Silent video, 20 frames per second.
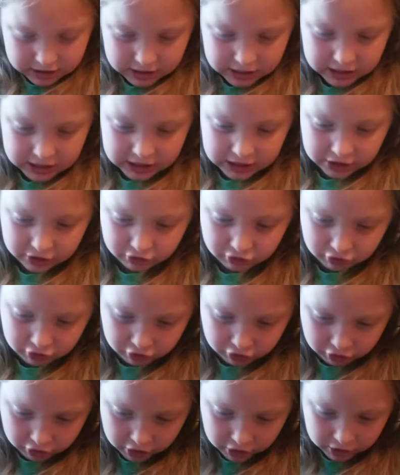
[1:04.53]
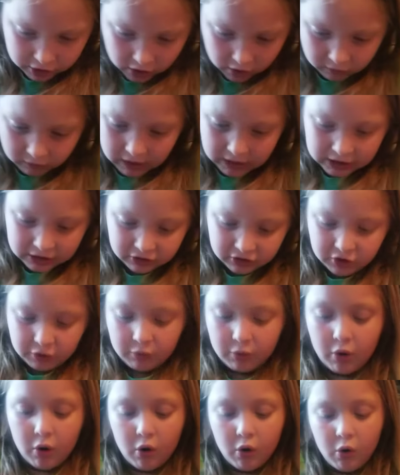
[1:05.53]
and it should go right into
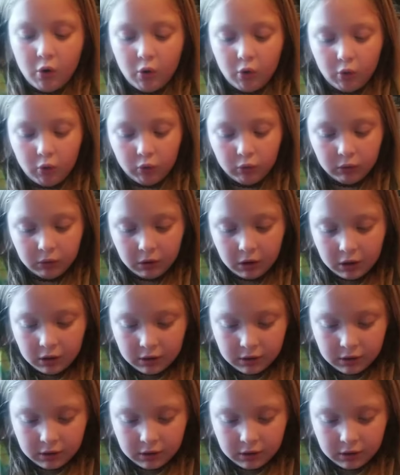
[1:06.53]
a hole.